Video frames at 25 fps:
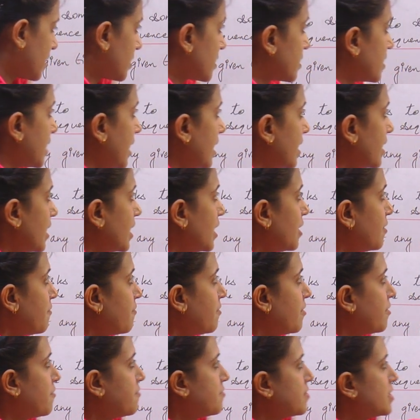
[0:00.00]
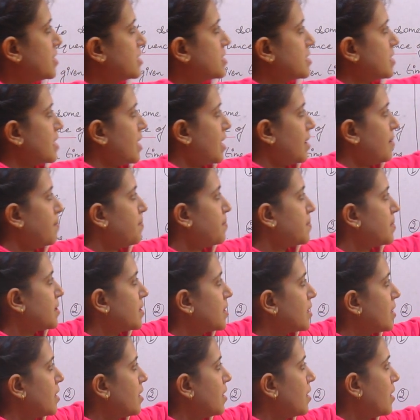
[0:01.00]
Then in fifth step
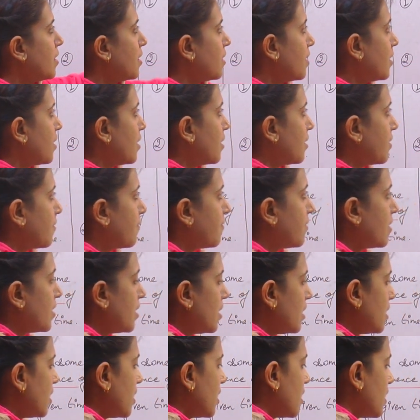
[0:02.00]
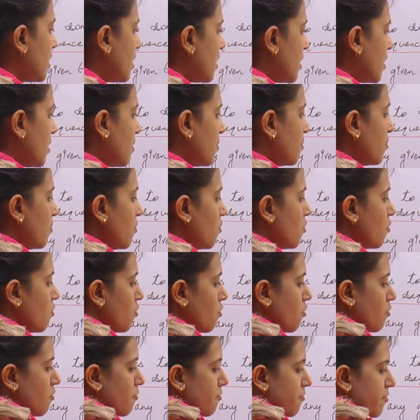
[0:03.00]
we
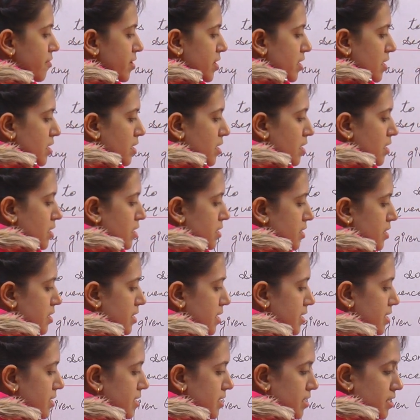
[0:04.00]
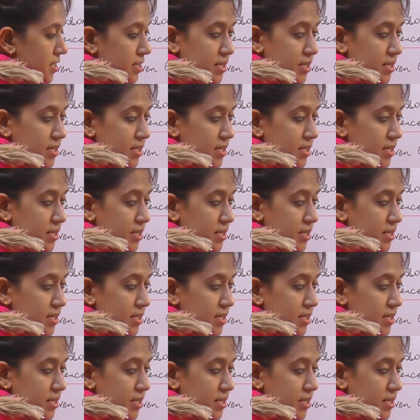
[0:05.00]
moved the